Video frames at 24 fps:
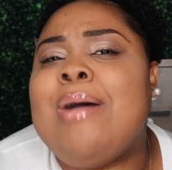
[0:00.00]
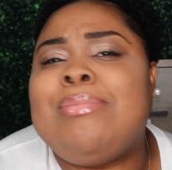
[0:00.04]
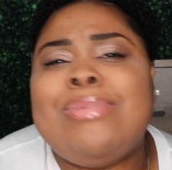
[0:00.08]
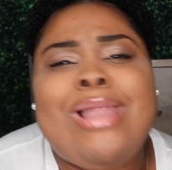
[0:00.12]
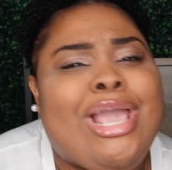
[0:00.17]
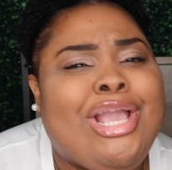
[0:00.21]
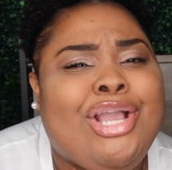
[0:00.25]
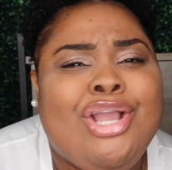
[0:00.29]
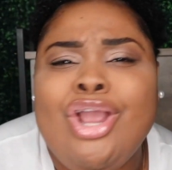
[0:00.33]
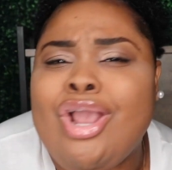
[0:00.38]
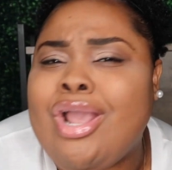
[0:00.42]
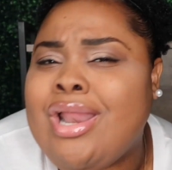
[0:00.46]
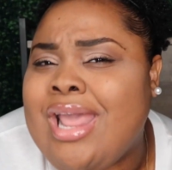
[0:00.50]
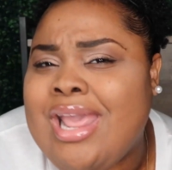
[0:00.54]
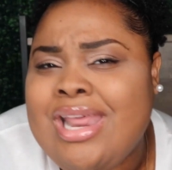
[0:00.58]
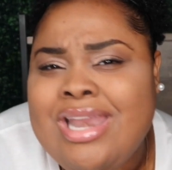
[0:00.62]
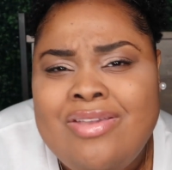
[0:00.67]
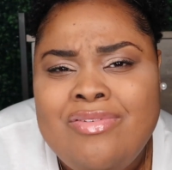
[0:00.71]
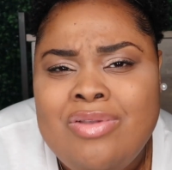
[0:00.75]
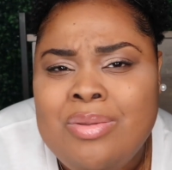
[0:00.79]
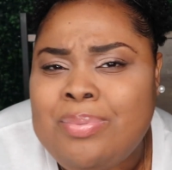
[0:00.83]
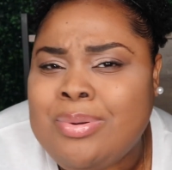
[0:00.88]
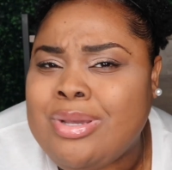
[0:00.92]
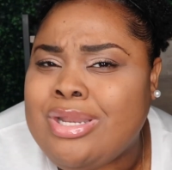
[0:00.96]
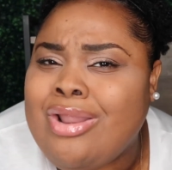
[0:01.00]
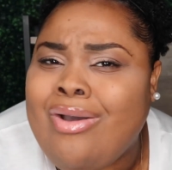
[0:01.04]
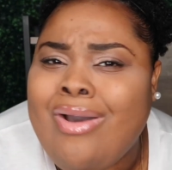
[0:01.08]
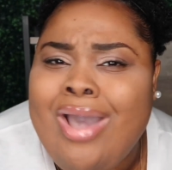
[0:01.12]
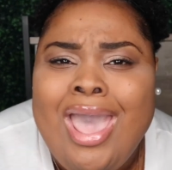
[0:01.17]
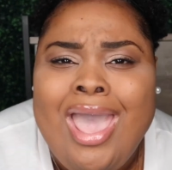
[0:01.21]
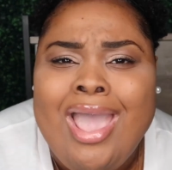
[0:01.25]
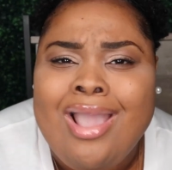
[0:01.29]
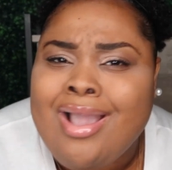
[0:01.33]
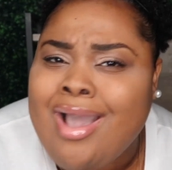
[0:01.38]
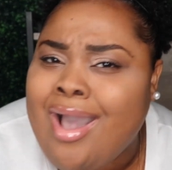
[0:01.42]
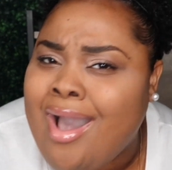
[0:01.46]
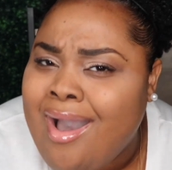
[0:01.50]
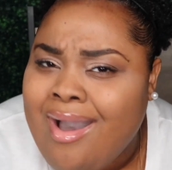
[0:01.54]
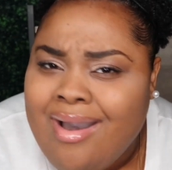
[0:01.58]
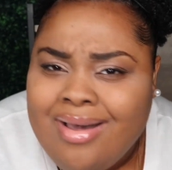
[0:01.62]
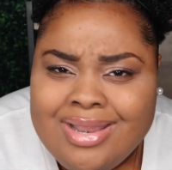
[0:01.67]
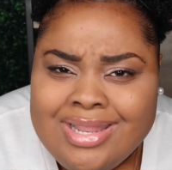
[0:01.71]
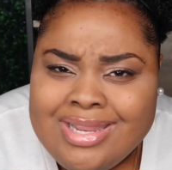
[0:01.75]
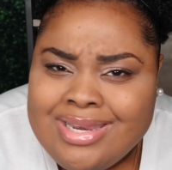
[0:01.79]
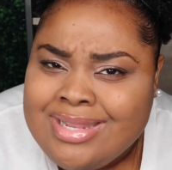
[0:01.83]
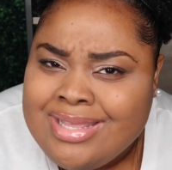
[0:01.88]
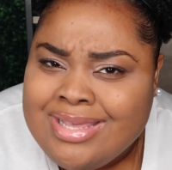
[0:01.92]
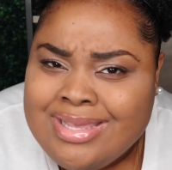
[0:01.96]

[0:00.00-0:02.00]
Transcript: I'm like, girl, they ain't even put no alcohol in